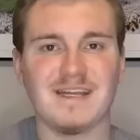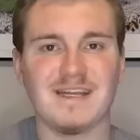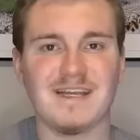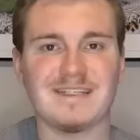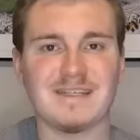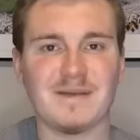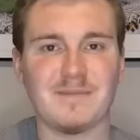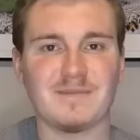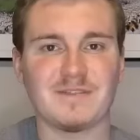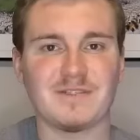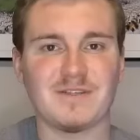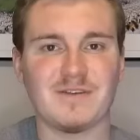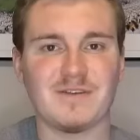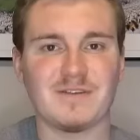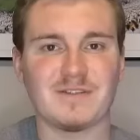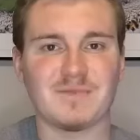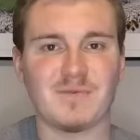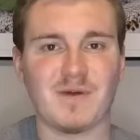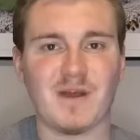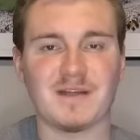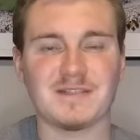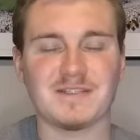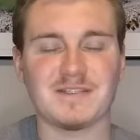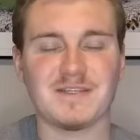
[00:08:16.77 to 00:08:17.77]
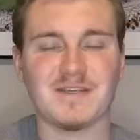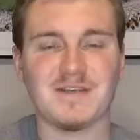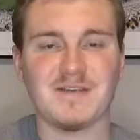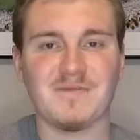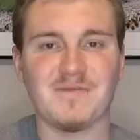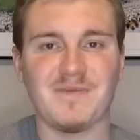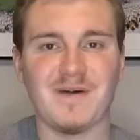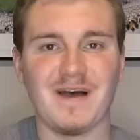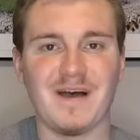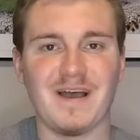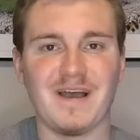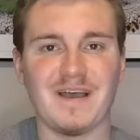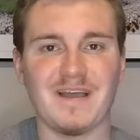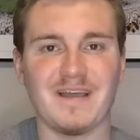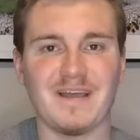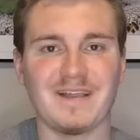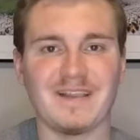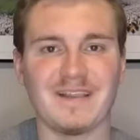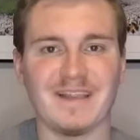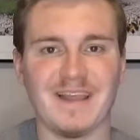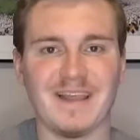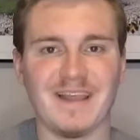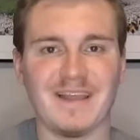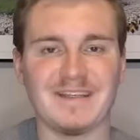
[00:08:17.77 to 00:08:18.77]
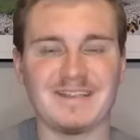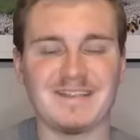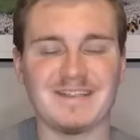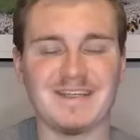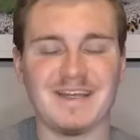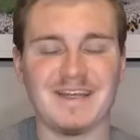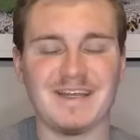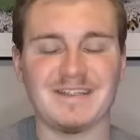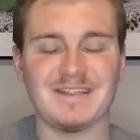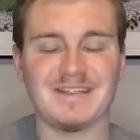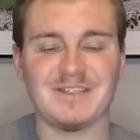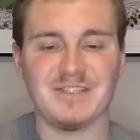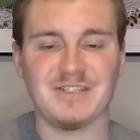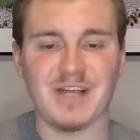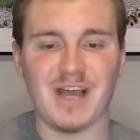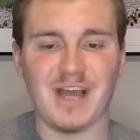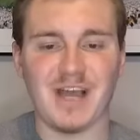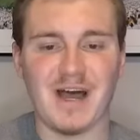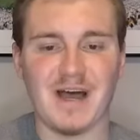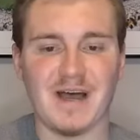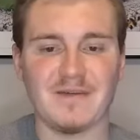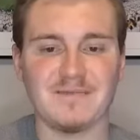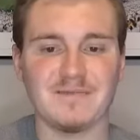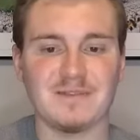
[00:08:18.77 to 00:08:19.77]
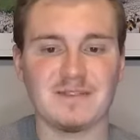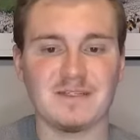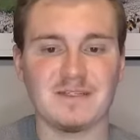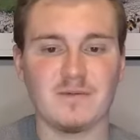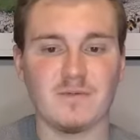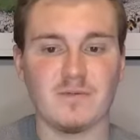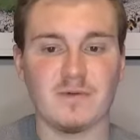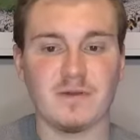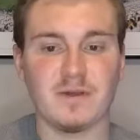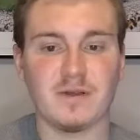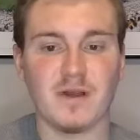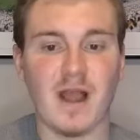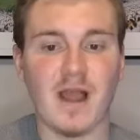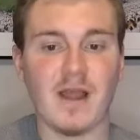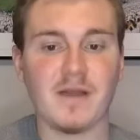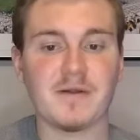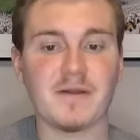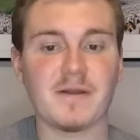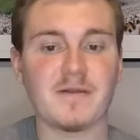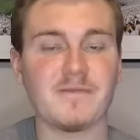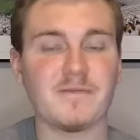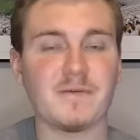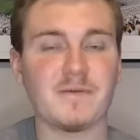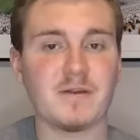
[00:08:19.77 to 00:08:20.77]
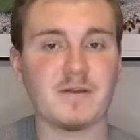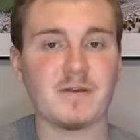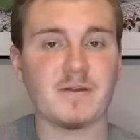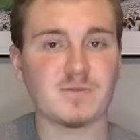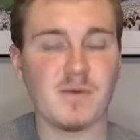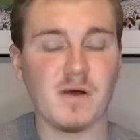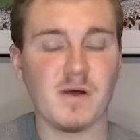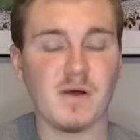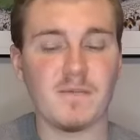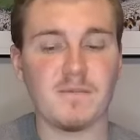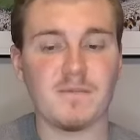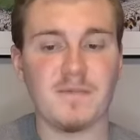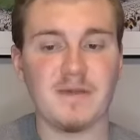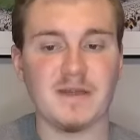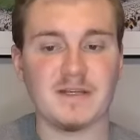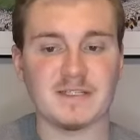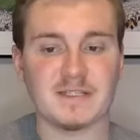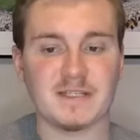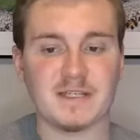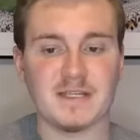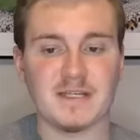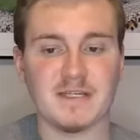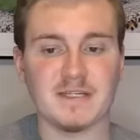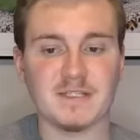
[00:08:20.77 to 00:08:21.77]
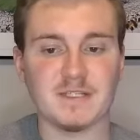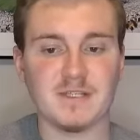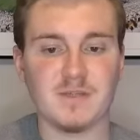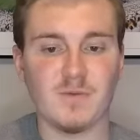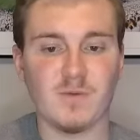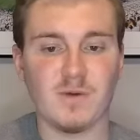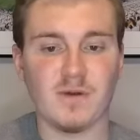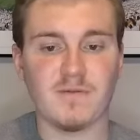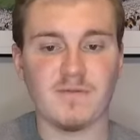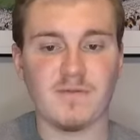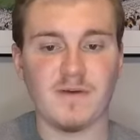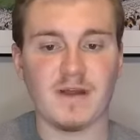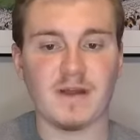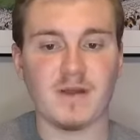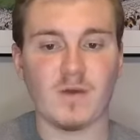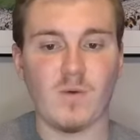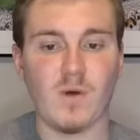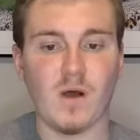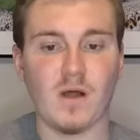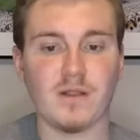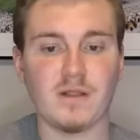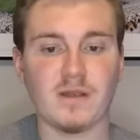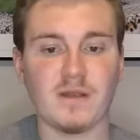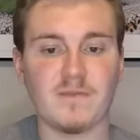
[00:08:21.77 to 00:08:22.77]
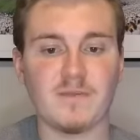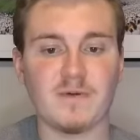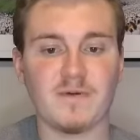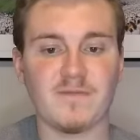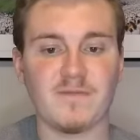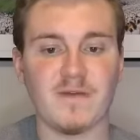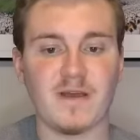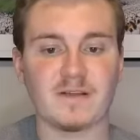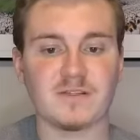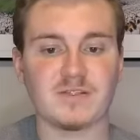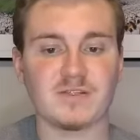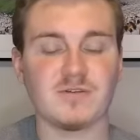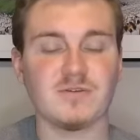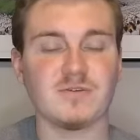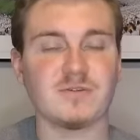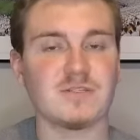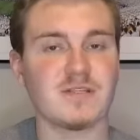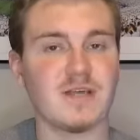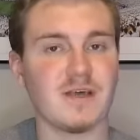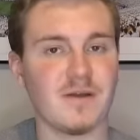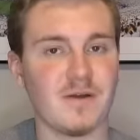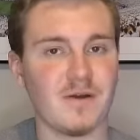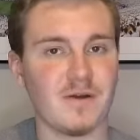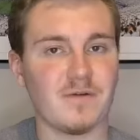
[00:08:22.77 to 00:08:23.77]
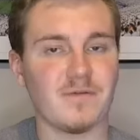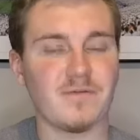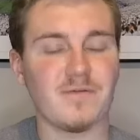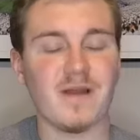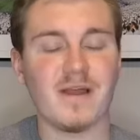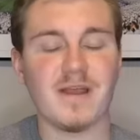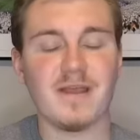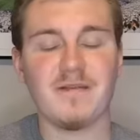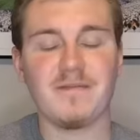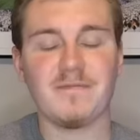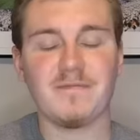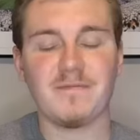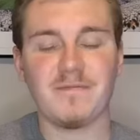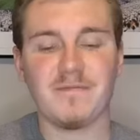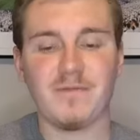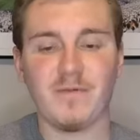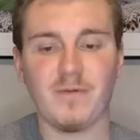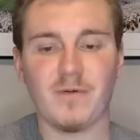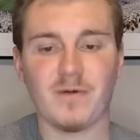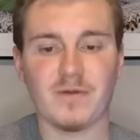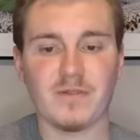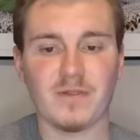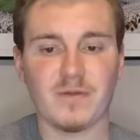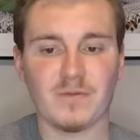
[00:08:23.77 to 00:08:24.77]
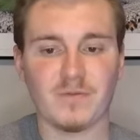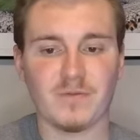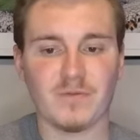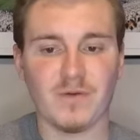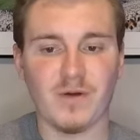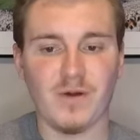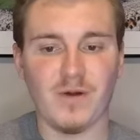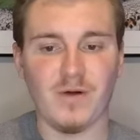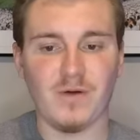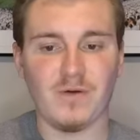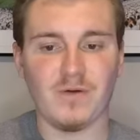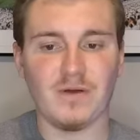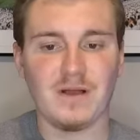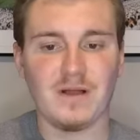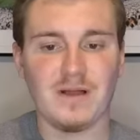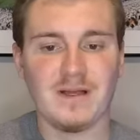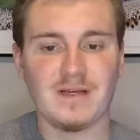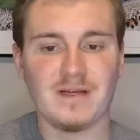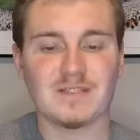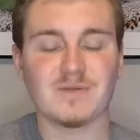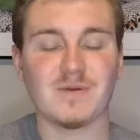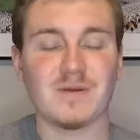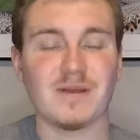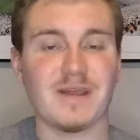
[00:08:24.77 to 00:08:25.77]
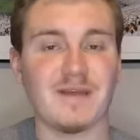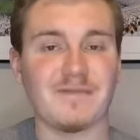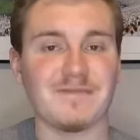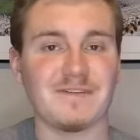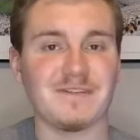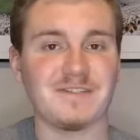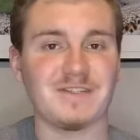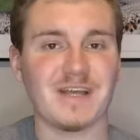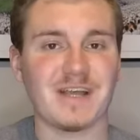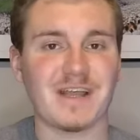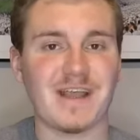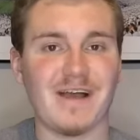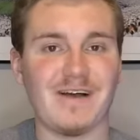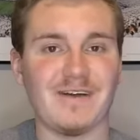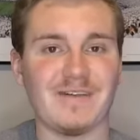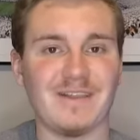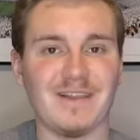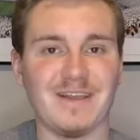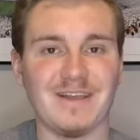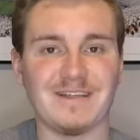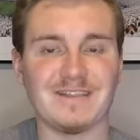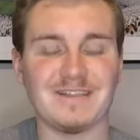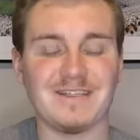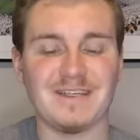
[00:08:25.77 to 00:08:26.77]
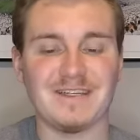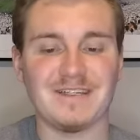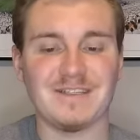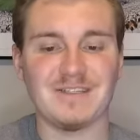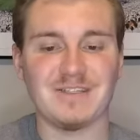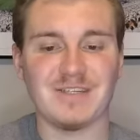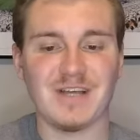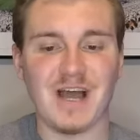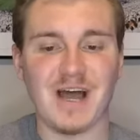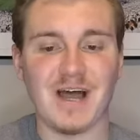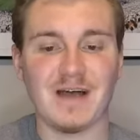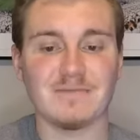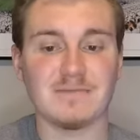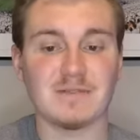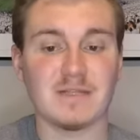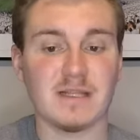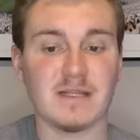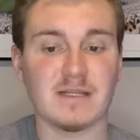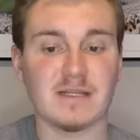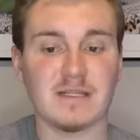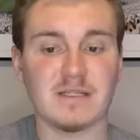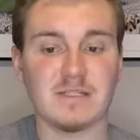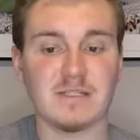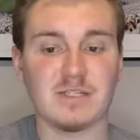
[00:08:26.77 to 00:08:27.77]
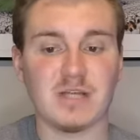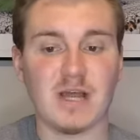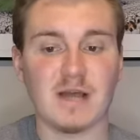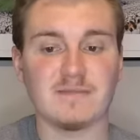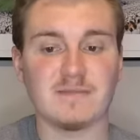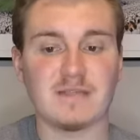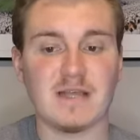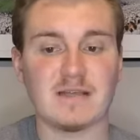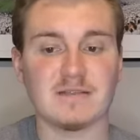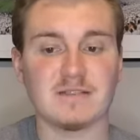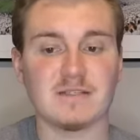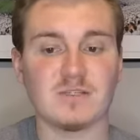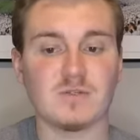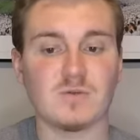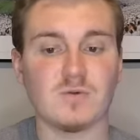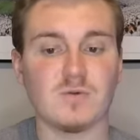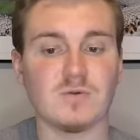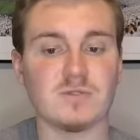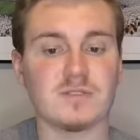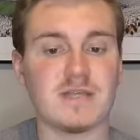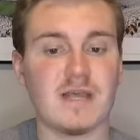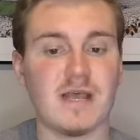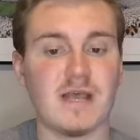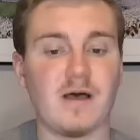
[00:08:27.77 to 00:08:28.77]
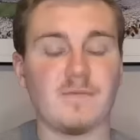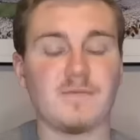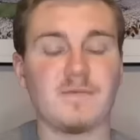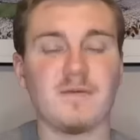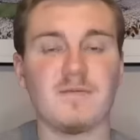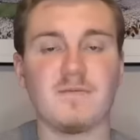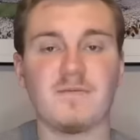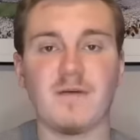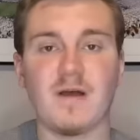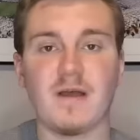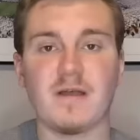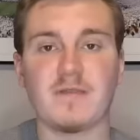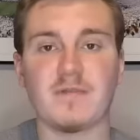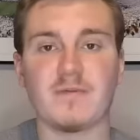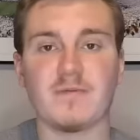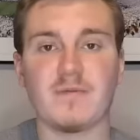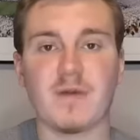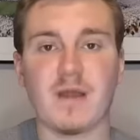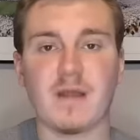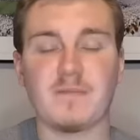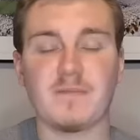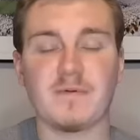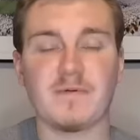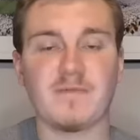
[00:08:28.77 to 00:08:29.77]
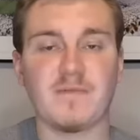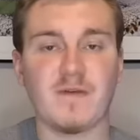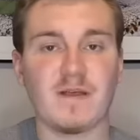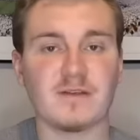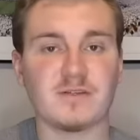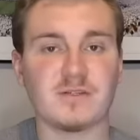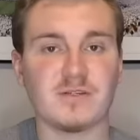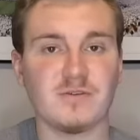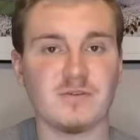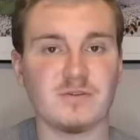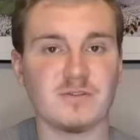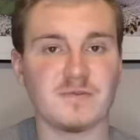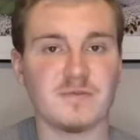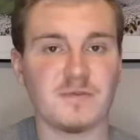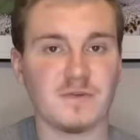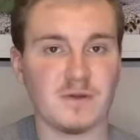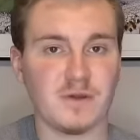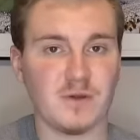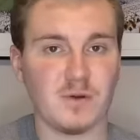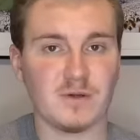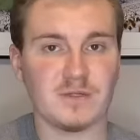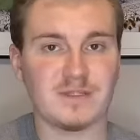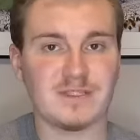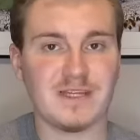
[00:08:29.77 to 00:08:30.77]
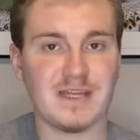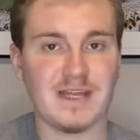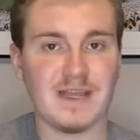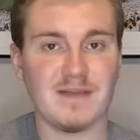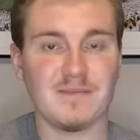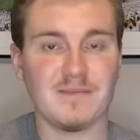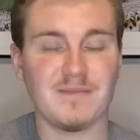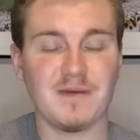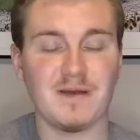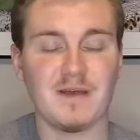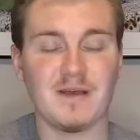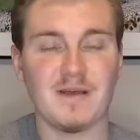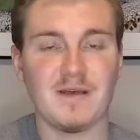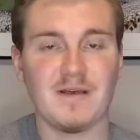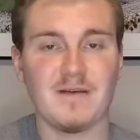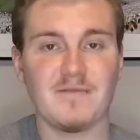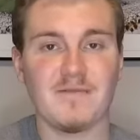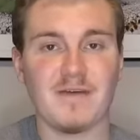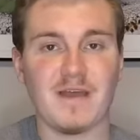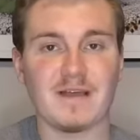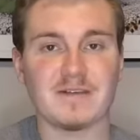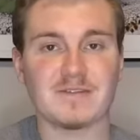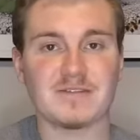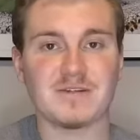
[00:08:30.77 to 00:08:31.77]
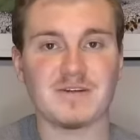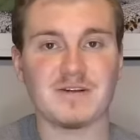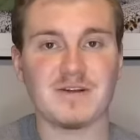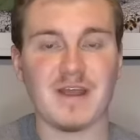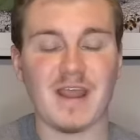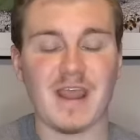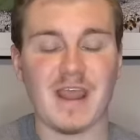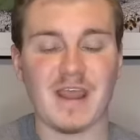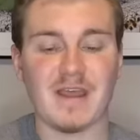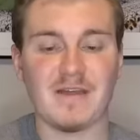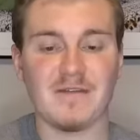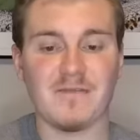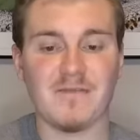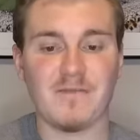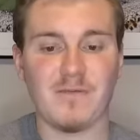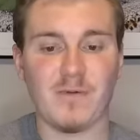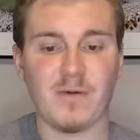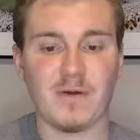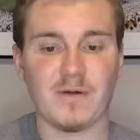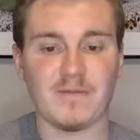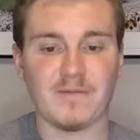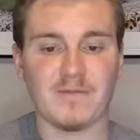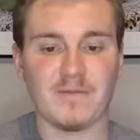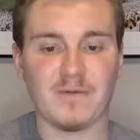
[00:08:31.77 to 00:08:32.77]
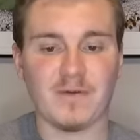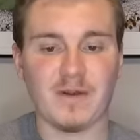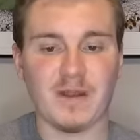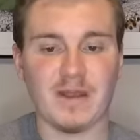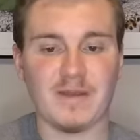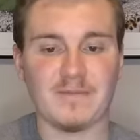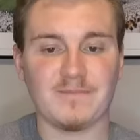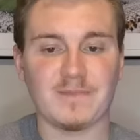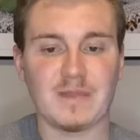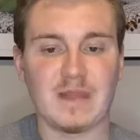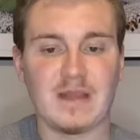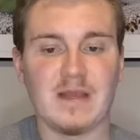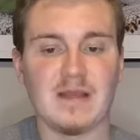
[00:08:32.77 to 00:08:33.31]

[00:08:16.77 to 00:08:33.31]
Today's episode is brought to you by LinkedIn Jobs. When you're hiring for your small business, you want to find quality professionals that are right for the role. That's why you have to check out LinkedIn Jobs. LinkedIn Jobs has the tools to help you find the right professionals for your team faster and for free.